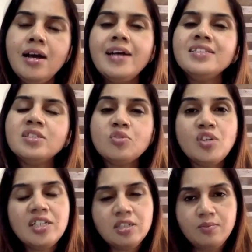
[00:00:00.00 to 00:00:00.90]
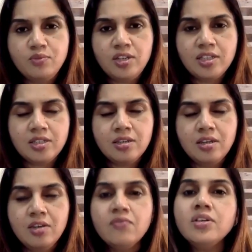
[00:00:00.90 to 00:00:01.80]
has 3 subjects,
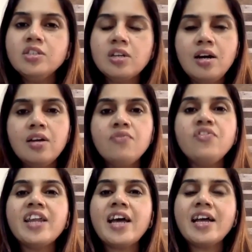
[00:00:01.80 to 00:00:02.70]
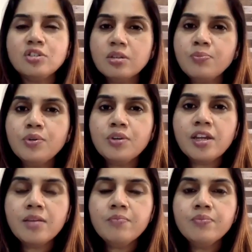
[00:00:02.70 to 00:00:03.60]
which are financial reporting,